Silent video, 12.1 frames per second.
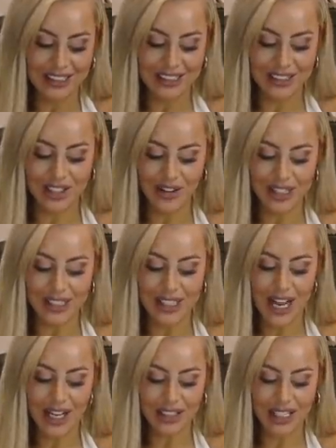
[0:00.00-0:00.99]
Sorry,
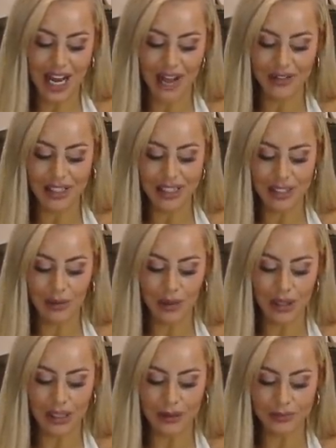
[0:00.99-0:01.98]
doll, you'd have to deal
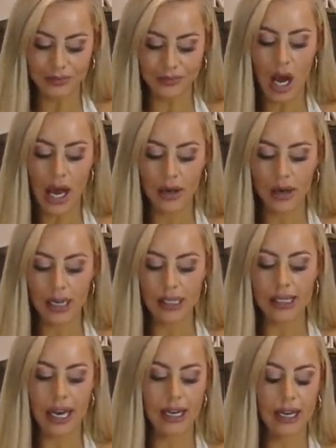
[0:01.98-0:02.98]
with it. I don't need
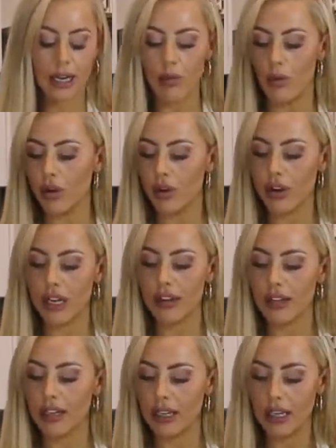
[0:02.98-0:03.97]
to add any water or
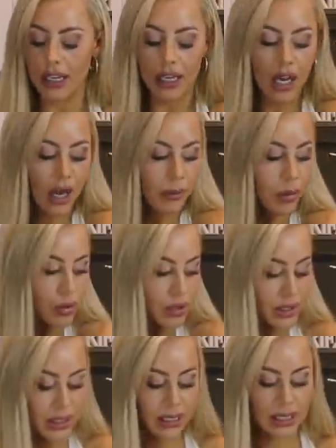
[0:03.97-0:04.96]
anything in here. I
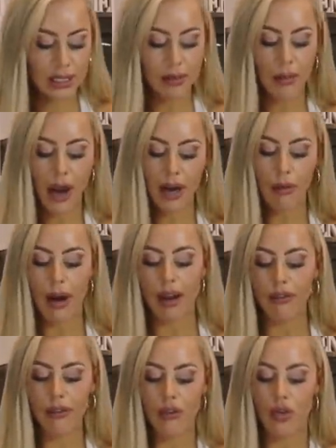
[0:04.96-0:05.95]
put it in the
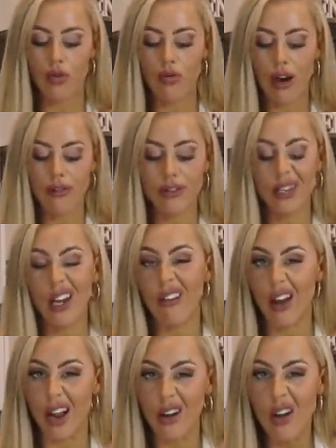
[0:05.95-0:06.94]
microwave for roughly
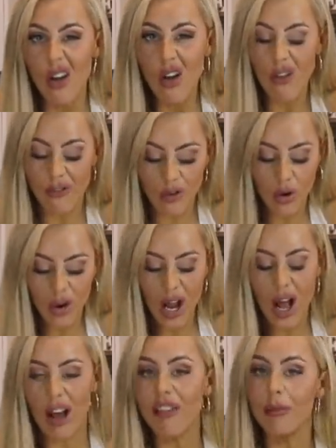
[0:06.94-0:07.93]
around
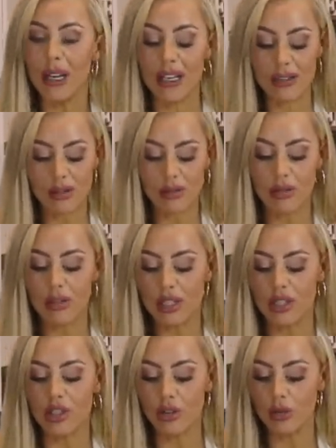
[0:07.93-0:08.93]
4.5 minutes or
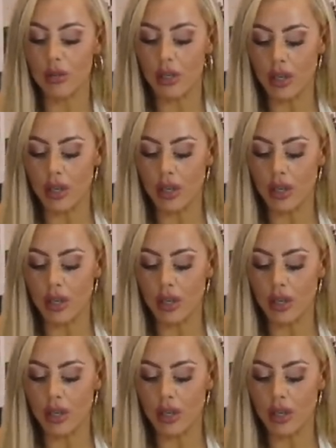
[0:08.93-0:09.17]
until